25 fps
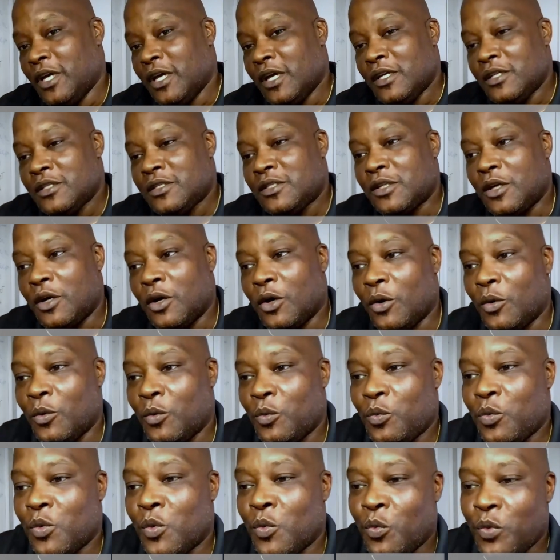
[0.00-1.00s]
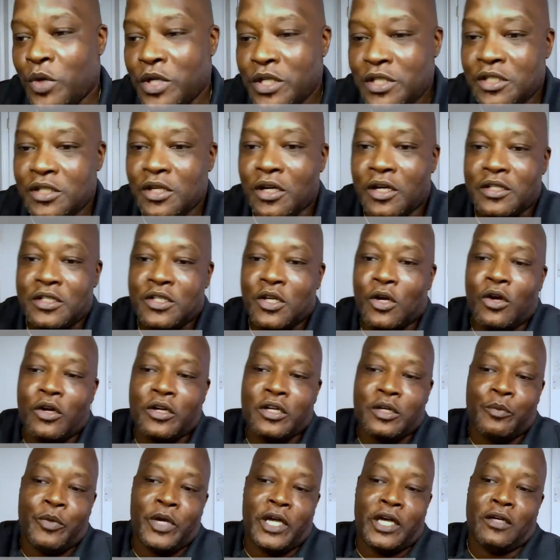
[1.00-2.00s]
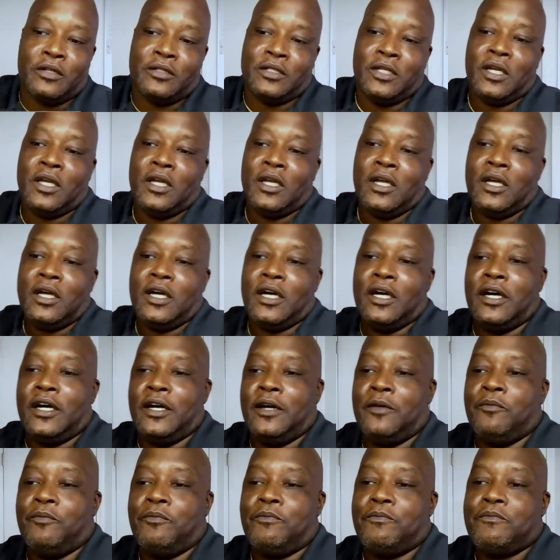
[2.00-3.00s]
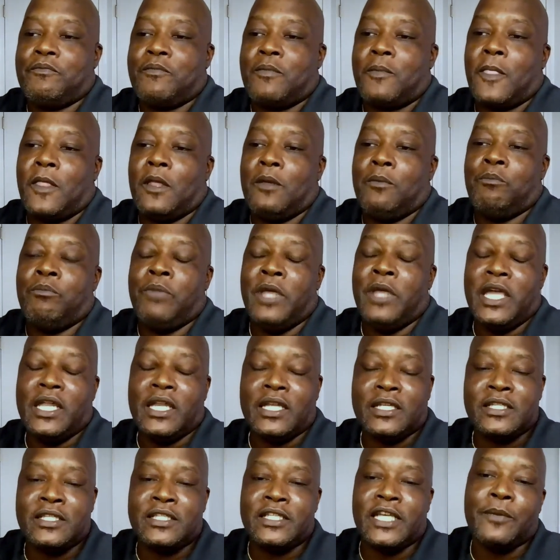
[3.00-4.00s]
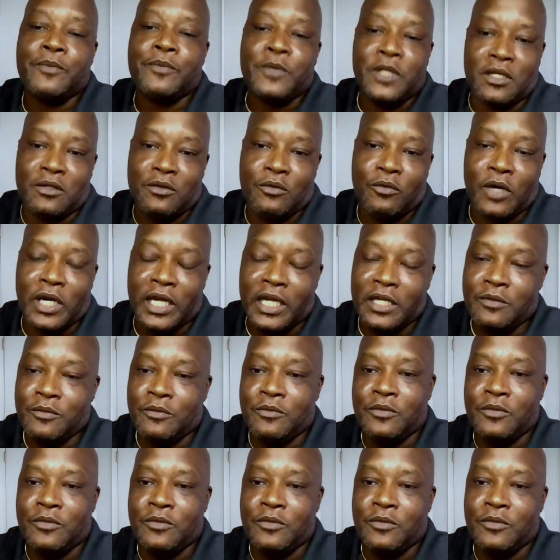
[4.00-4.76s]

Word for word: So when we start talking about um, being accepted, right?